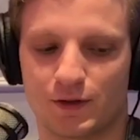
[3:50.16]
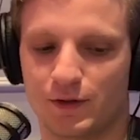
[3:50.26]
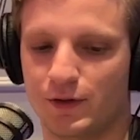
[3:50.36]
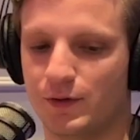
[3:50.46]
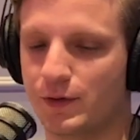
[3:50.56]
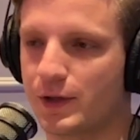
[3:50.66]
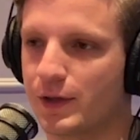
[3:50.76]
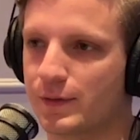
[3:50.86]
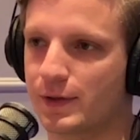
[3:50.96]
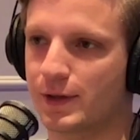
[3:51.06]
you
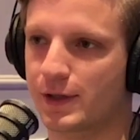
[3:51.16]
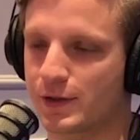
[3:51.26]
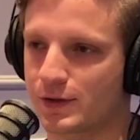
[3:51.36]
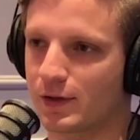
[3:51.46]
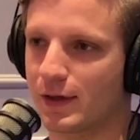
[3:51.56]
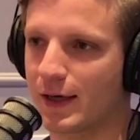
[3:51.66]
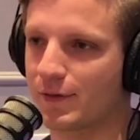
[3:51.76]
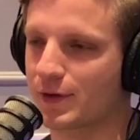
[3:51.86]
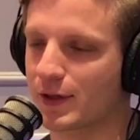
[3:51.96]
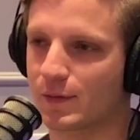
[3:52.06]
couldn't really control
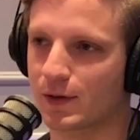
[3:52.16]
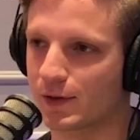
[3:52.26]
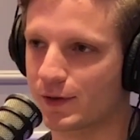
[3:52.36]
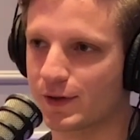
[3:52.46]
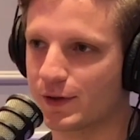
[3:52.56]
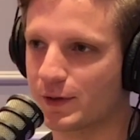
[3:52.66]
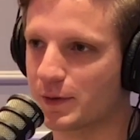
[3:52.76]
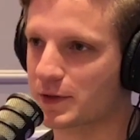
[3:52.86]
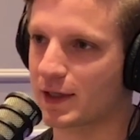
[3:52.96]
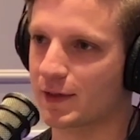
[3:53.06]
having like one or two. It
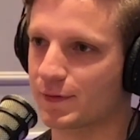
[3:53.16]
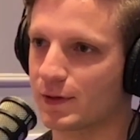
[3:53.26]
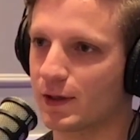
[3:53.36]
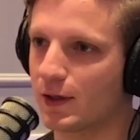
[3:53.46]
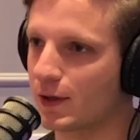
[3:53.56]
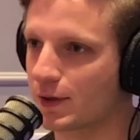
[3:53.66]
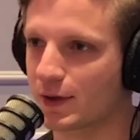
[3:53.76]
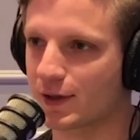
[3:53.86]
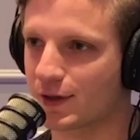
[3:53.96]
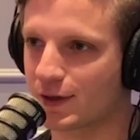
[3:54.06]
was kind of all or
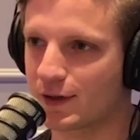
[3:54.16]
nothing.